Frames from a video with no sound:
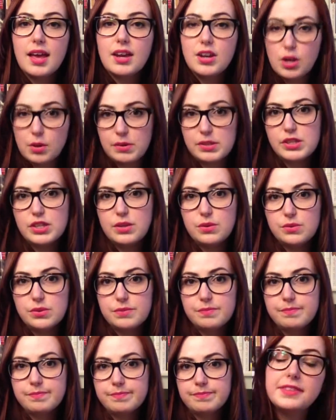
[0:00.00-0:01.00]
No excuse.
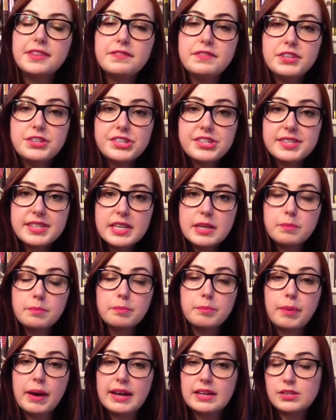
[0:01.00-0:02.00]
The Vicious
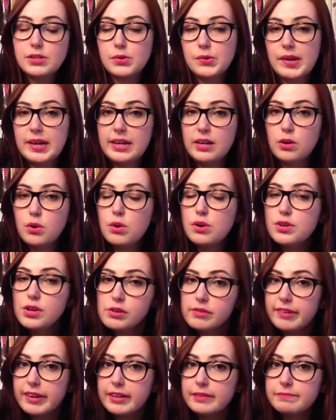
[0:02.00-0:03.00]
Deep by Zoraida
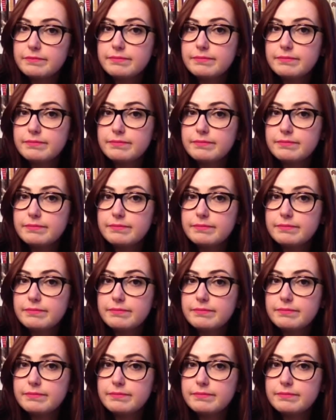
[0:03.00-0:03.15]
Cordova.